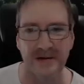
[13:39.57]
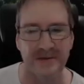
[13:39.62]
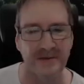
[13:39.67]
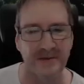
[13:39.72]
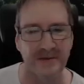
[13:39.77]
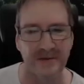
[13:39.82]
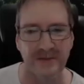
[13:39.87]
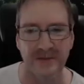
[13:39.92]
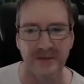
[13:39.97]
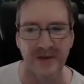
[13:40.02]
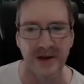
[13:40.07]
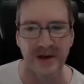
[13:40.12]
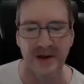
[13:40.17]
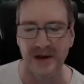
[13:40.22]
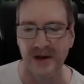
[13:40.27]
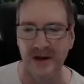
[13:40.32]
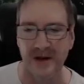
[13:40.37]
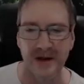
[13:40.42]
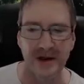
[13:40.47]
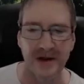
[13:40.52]
Um,
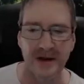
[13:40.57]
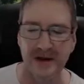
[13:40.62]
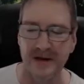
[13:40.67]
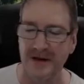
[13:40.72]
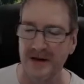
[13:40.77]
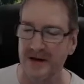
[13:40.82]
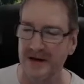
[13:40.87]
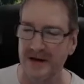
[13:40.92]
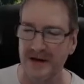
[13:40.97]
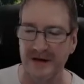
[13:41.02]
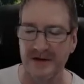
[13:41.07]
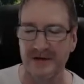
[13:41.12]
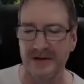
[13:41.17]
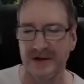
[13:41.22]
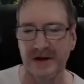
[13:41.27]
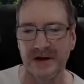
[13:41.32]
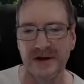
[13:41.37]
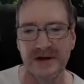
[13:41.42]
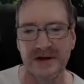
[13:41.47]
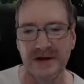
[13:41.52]
you
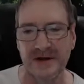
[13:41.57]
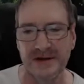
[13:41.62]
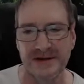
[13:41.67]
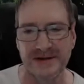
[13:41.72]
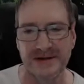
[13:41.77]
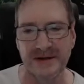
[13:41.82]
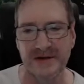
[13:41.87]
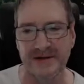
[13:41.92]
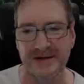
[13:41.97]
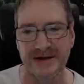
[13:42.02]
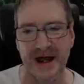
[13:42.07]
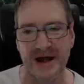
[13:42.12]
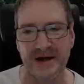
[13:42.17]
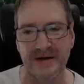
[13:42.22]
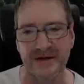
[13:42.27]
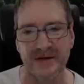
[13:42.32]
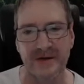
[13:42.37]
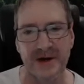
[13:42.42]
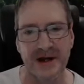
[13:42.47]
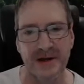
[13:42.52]
can you can use your
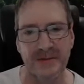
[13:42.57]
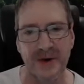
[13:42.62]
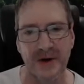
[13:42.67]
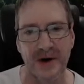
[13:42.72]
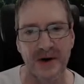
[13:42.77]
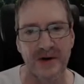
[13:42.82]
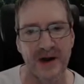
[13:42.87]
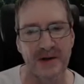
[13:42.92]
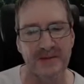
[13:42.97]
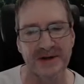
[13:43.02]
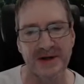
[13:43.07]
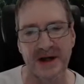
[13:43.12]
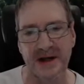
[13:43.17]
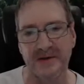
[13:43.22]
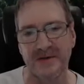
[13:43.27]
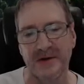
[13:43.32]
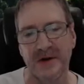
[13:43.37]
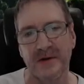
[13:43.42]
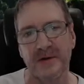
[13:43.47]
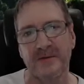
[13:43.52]
standard three D programs,
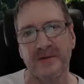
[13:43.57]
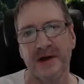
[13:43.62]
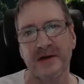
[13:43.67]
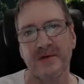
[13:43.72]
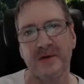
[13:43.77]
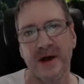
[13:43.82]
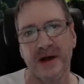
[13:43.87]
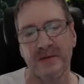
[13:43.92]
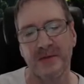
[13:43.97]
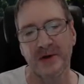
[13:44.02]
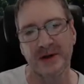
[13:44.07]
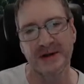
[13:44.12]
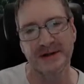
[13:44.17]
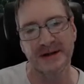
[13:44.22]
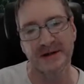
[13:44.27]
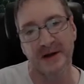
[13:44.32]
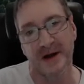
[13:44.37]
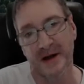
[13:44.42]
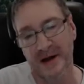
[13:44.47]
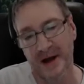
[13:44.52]
like if you're a V-Ray
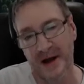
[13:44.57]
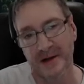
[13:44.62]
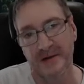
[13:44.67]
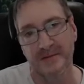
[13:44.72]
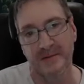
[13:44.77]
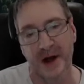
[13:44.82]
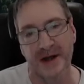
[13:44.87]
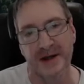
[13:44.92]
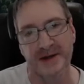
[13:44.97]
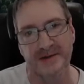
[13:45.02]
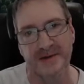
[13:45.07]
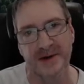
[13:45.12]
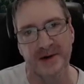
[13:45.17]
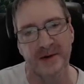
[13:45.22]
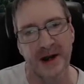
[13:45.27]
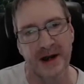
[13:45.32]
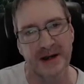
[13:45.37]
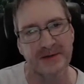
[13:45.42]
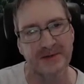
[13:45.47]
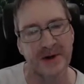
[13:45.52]
person, like I, I use
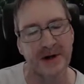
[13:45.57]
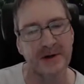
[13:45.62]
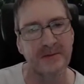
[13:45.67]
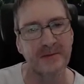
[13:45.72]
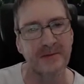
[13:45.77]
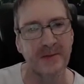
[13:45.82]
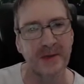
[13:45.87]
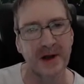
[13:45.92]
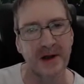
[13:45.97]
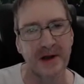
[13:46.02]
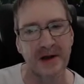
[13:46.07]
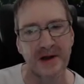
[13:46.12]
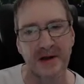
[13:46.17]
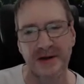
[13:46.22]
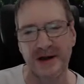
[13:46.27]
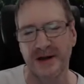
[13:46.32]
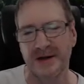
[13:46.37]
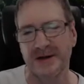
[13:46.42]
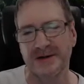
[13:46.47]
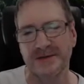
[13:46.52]
V-Ray as well.
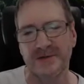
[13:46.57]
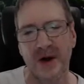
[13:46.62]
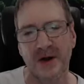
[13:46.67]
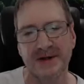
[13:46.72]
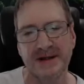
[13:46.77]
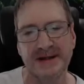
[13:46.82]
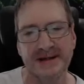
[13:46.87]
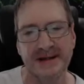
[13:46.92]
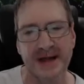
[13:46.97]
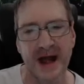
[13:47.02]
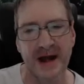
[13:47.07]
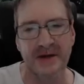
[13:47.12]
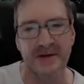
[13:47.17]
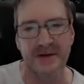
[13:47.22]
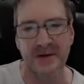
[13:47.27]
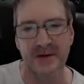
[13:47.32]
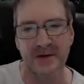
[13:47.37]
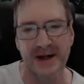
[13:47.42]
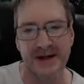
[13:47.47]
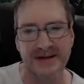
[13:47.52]
You can use
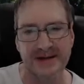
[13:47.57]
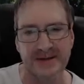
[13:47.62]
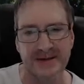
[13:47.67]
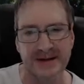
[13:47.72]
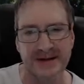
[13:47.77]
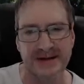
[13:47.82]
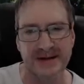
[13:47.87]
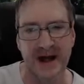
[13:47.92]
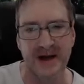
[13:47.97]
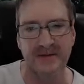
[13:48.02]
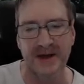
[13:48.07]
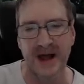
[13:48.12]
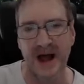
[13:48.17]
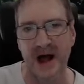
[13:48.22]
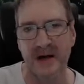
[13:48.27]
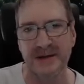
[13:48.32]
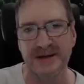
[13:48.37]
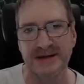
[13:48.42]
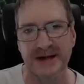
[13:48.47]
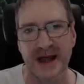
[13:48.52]
multi-scatter and all that sort of
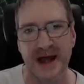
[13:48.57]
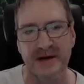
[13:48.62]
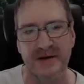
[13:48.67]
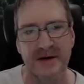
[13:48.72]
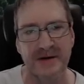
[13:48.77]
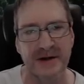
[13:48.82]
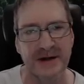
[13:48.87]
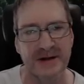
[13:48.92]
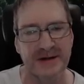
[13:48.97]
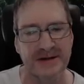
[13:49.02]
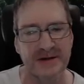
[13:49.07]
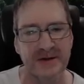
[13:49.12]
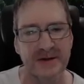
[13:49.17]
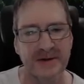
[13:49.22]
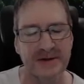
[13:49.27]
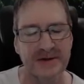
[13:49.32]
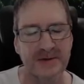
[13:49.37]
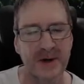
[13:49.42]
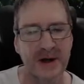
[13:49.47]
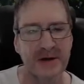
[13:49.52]
stuff, carbon scatter I think it's
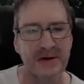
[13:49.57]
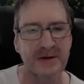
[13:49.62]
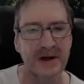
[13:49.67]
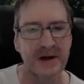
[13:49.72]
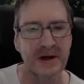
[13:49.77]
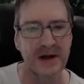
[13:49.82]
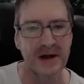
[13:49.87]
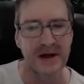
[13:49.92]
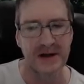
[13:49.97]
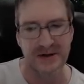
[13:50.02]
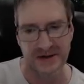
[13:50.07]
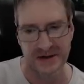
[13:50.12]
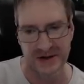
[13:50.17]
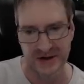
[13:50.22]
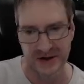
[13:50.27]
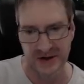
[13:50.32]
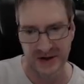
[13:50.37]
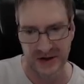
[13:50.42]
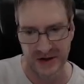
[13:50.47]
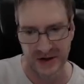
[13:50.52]
called as well,
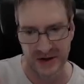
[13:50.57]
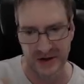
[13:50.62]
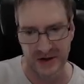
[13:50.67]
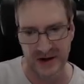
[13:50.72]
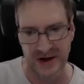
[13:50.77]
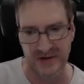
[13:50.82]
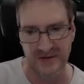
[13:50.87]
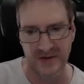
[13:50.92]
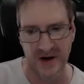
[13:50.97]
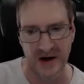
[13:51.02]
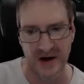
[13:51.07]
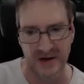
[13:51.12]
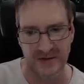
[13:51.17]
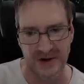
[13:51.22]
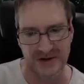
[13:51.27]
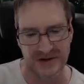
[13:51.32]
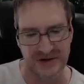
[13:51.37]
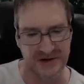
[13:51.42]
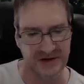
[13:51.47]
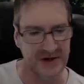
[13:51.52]
to do your
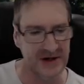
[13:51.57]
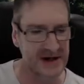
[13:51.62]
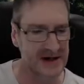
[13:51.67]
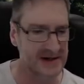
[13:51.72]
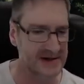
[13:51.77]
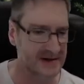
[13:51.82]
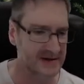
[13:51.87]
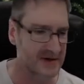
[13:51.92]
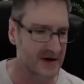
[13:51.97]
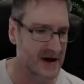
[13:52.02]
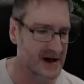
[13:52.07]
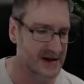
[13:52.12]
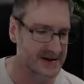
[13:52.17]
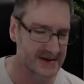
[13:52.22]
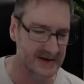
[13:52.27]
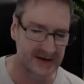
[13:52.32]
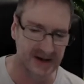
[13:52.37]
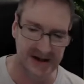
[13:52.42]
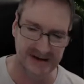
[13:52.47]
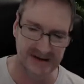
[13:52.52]
environment, trees and
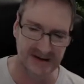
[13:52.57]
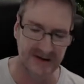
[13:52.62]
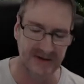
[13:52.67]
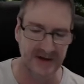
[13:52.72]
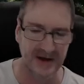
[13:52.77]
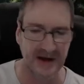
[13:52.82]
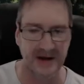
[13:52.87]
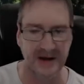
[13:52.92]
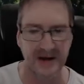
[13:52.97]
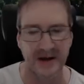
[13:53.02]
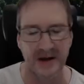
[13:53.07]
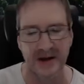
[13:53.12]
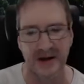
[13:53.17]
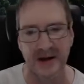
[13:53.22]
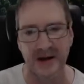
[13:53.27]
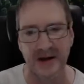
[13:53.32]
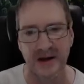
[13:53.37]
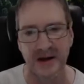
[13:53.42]
grass and all that sort of thing.